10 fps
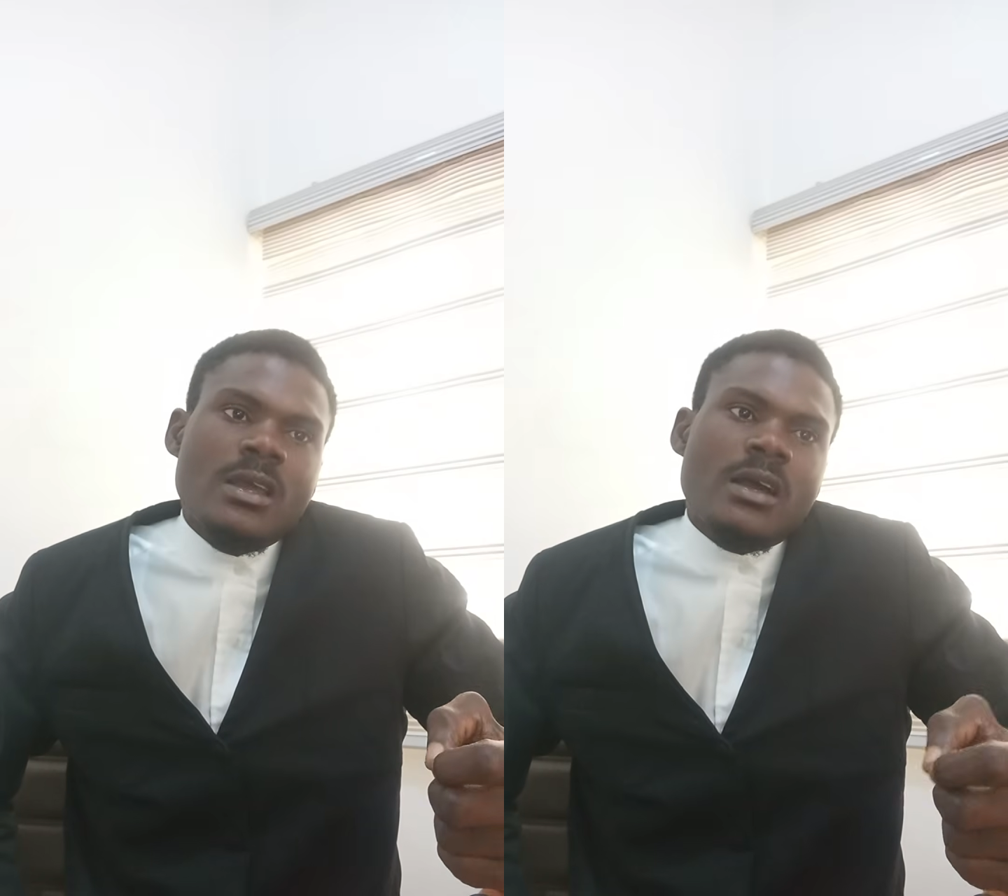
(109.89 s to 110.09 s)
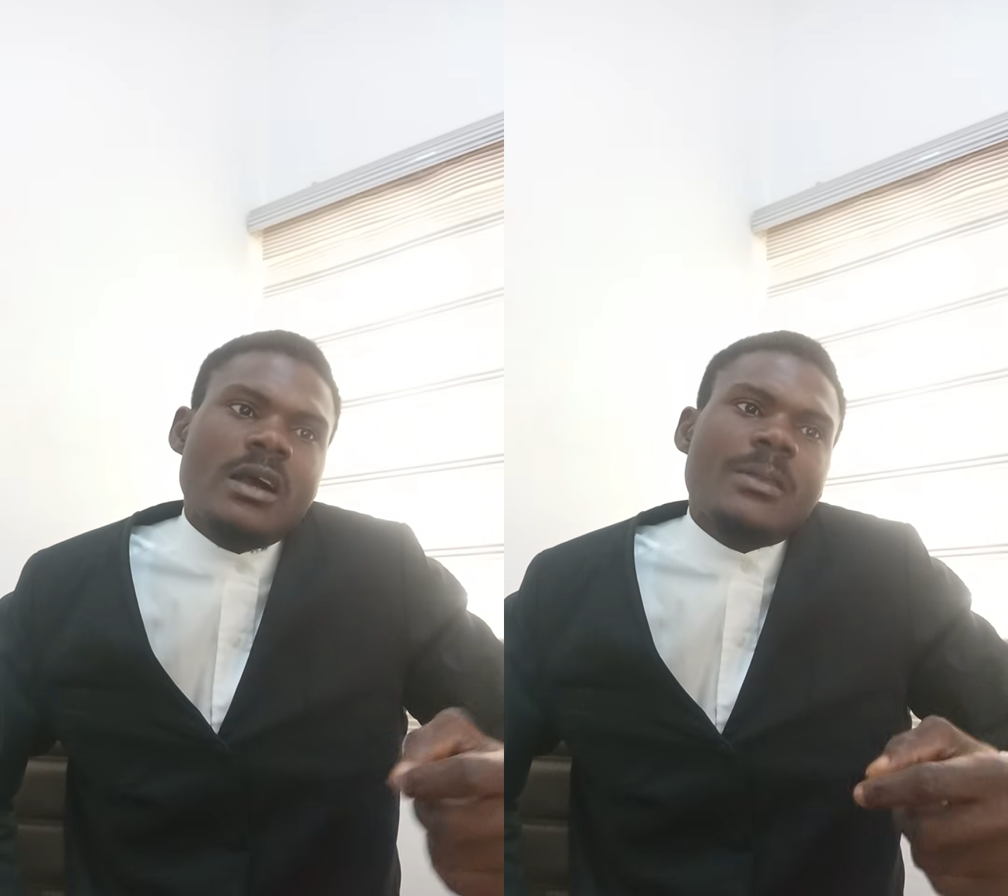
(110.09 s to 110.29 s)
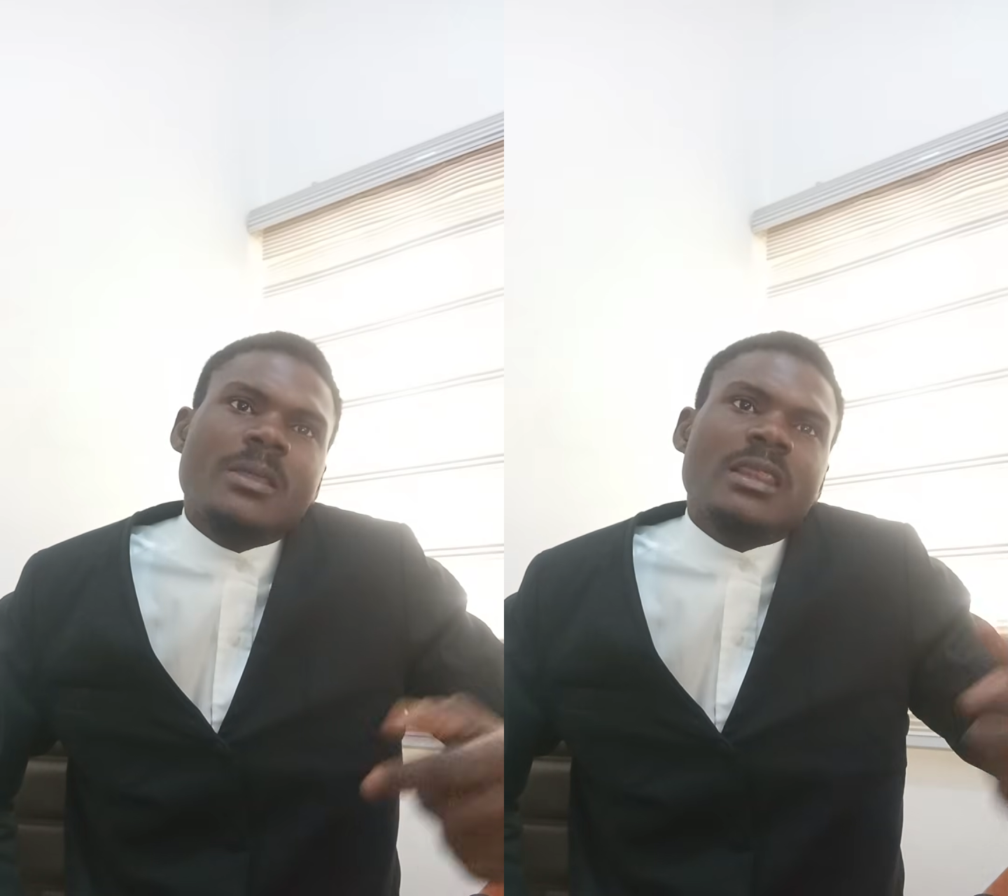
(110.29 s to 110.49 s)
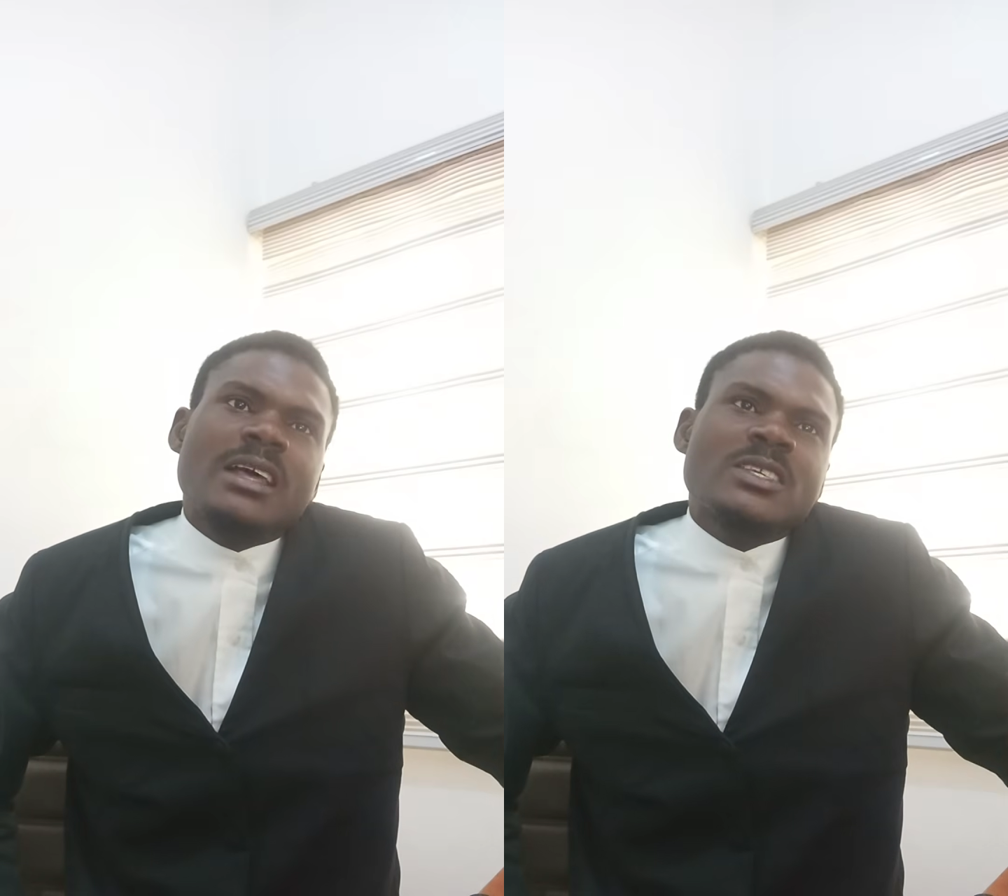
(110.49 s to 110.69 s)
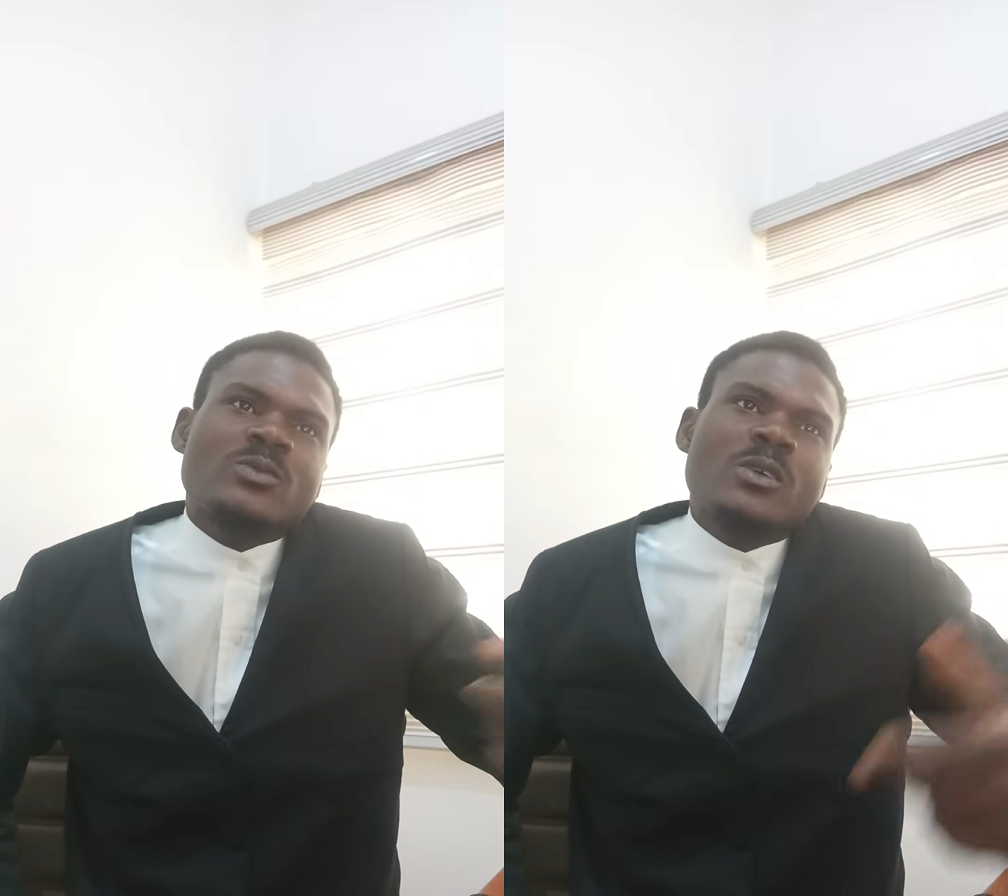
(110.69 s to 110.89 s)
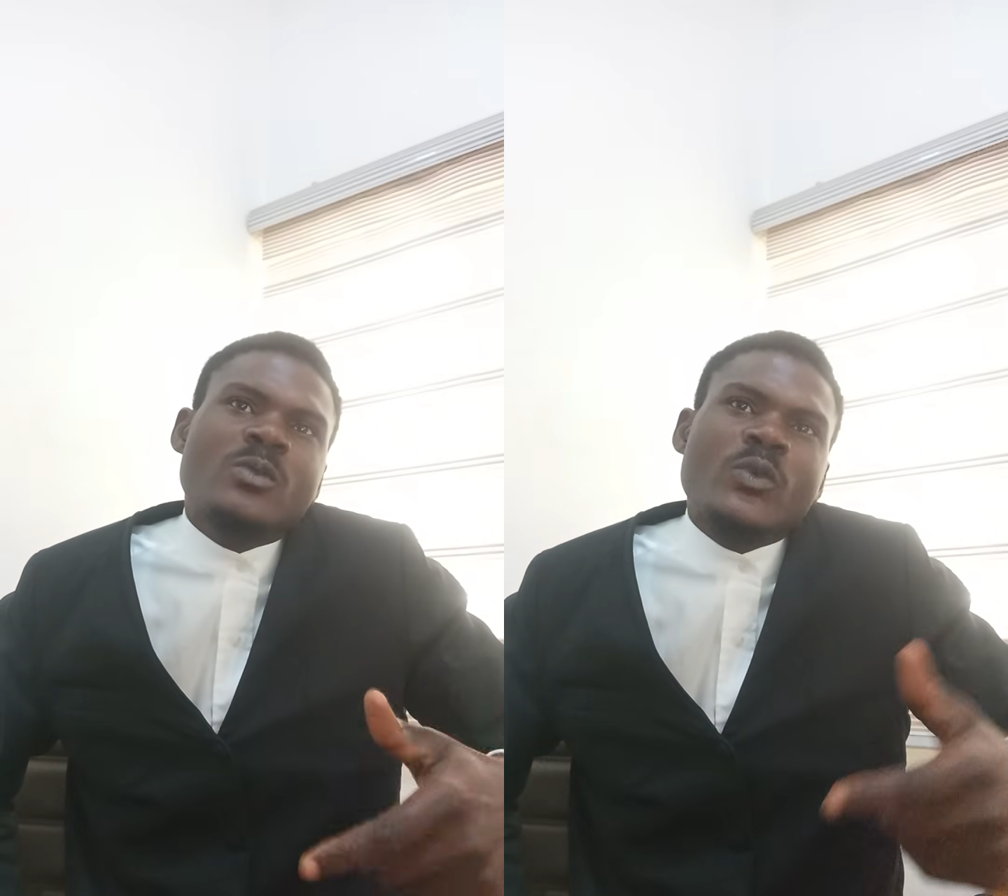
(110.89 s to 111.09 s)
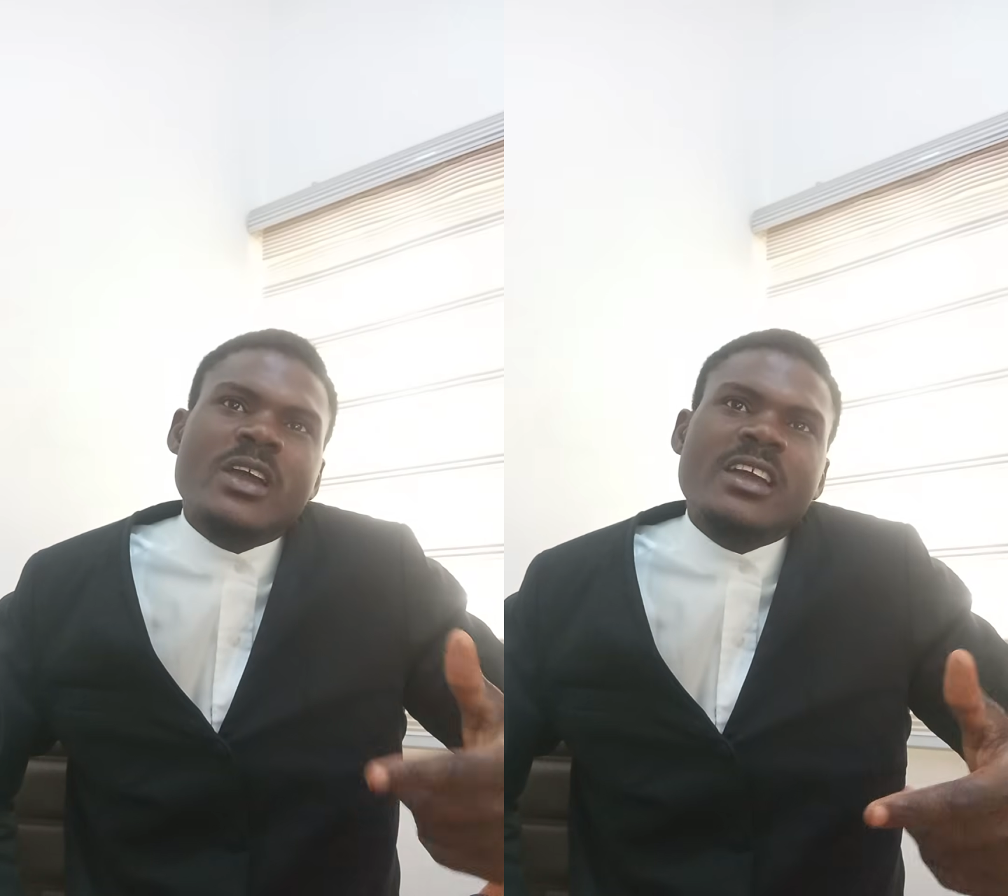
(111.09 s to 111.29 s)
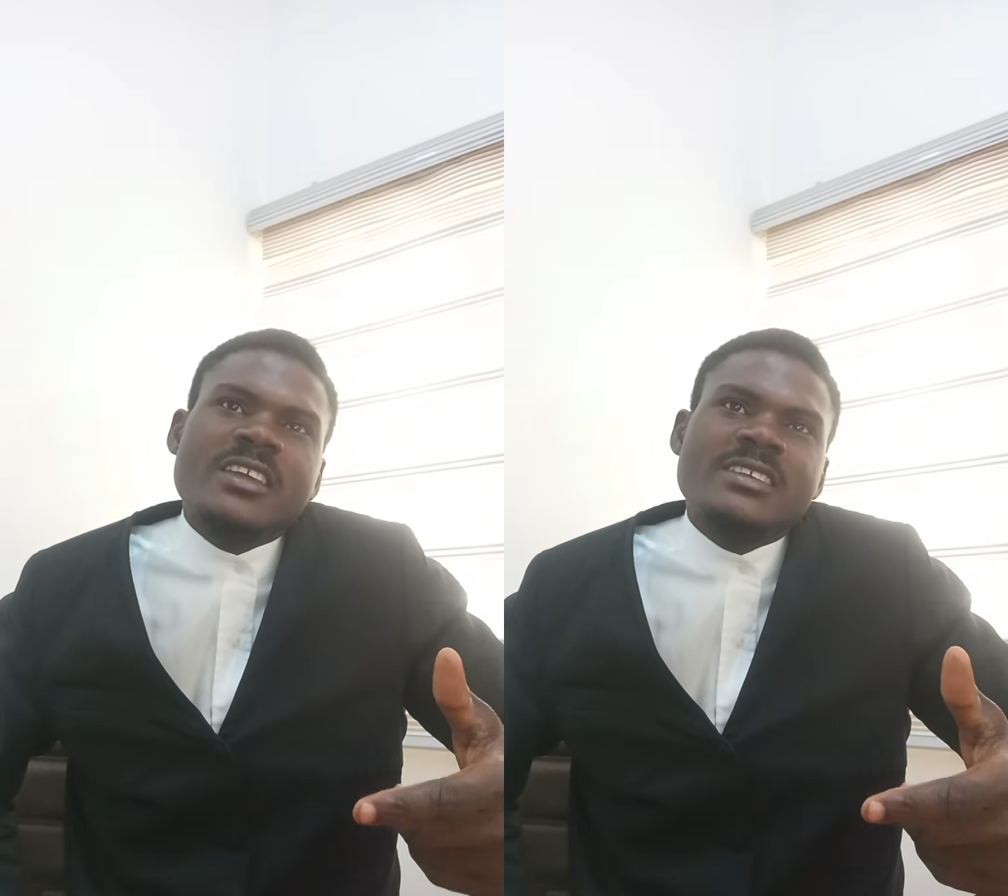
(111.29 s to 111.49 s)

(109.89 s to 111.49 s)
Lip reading: And the last one where he